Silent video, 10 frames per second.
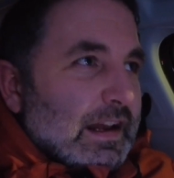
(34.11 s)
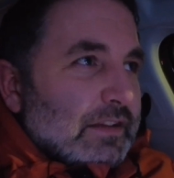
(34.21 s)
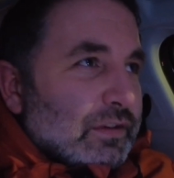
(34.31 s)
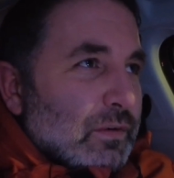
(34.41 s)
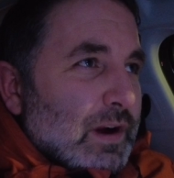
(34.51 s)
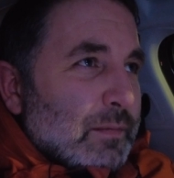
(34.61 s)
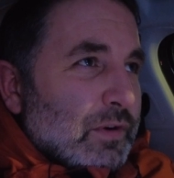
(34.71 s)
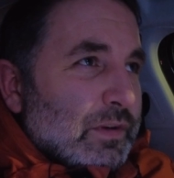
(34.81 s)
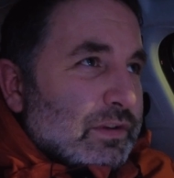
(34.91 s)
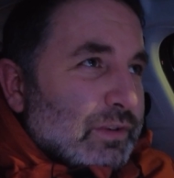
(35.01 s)
And so I'm
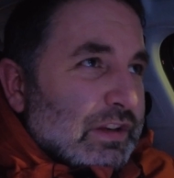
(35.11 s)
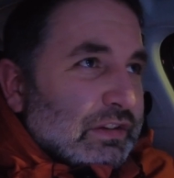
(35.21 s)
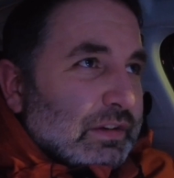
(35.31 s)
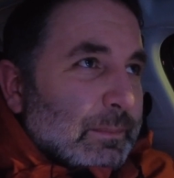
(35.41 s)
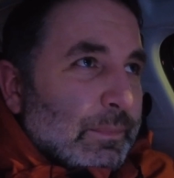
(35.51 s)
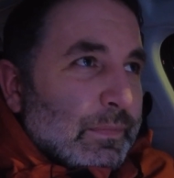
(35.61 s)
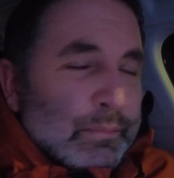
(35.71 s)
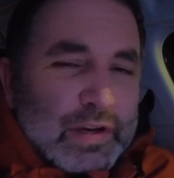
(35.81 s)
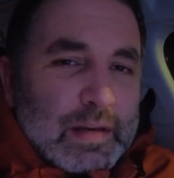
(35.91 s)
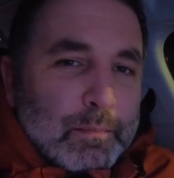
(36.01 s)
going to this
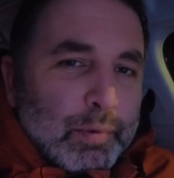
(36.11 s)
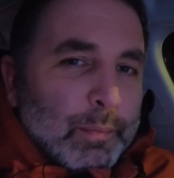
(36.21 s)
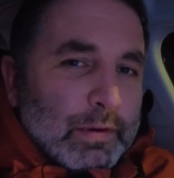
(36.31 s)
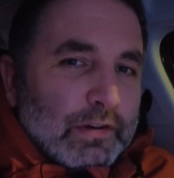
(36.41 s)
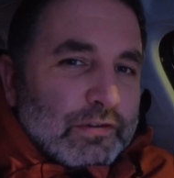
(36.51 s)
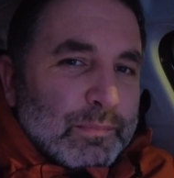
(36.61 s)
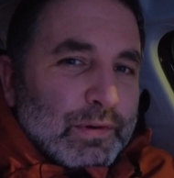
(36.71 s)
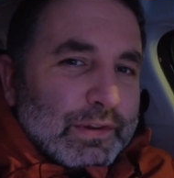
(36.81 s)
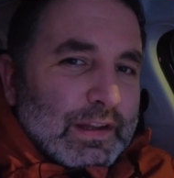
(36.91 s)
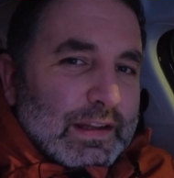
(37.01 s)
pretty popular
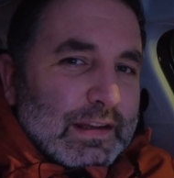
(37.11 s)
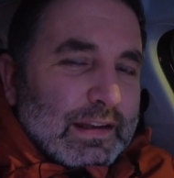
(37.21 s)
spot that